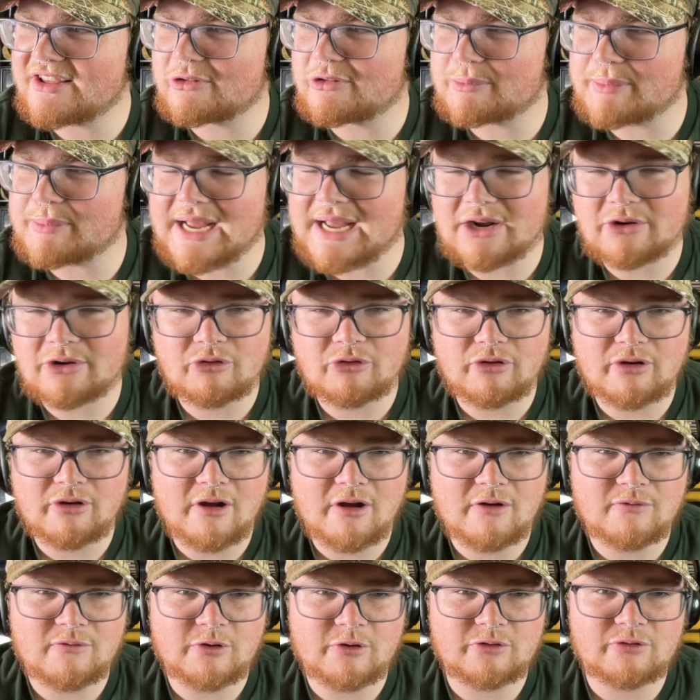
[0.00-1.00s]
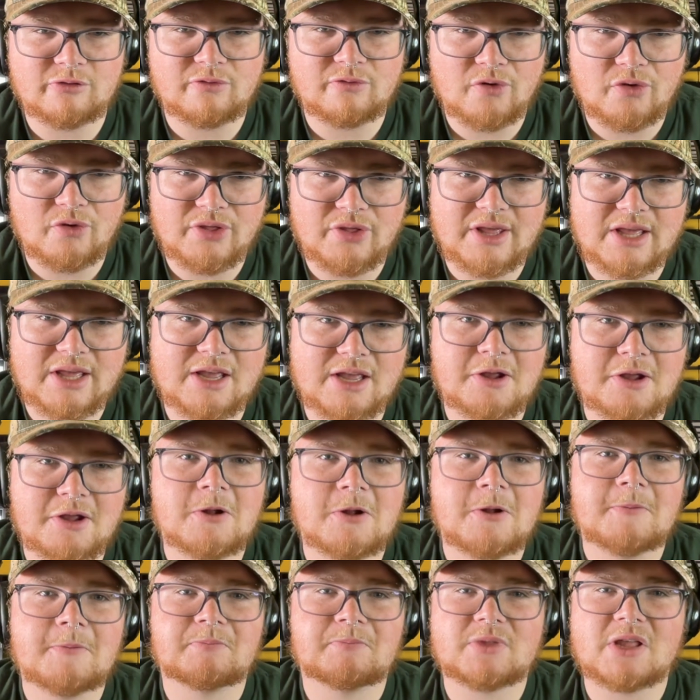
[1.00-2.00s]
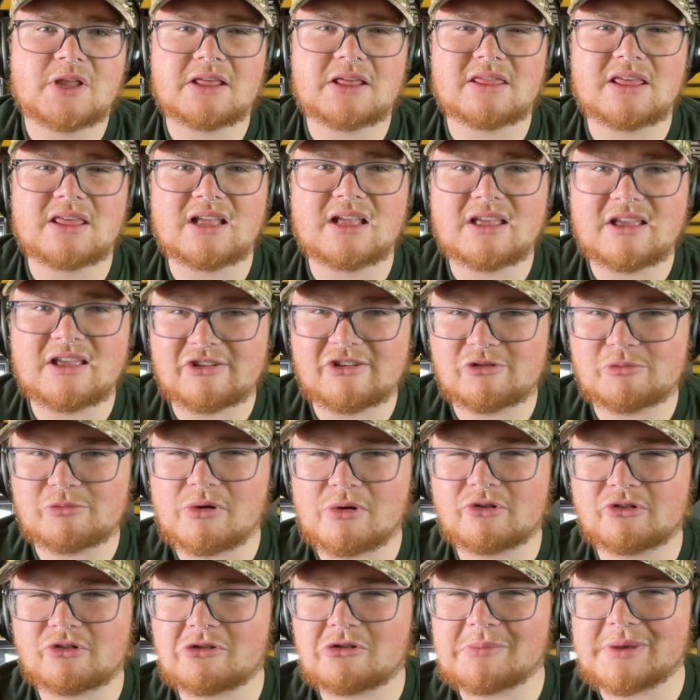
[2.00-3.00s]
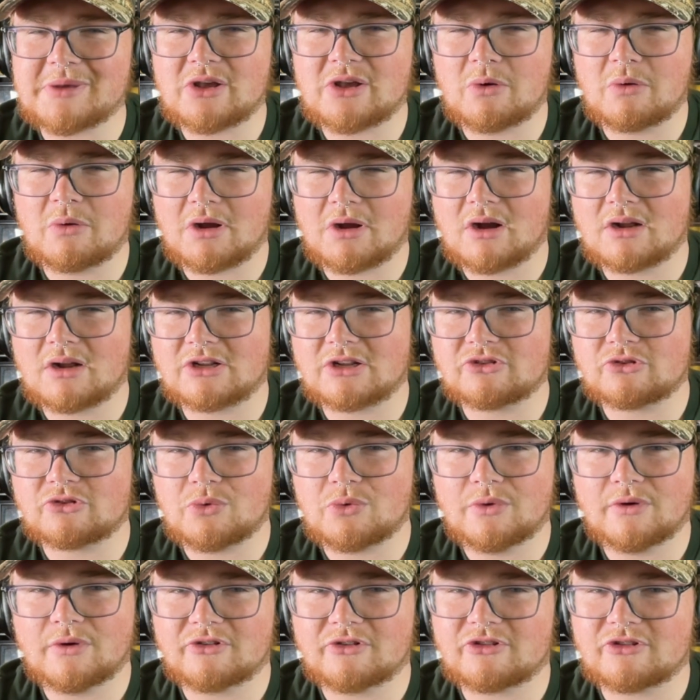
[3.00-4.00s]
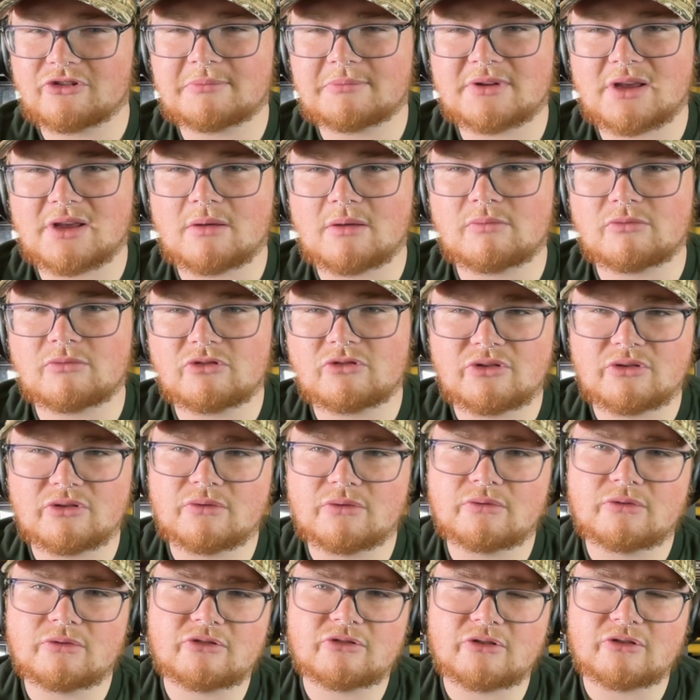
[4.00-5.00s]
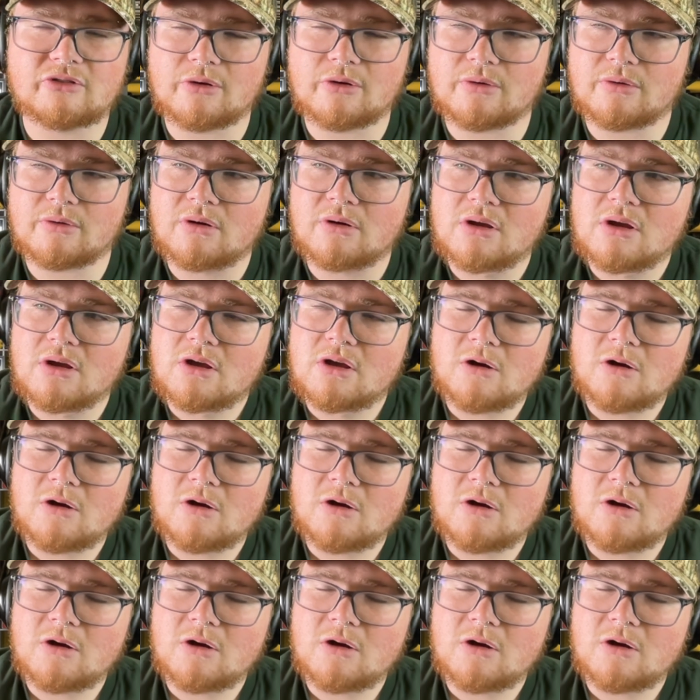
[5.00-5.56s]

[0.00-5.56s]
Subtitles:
back recovers fully. I think he's supposed to be going on a tour sometime soon, so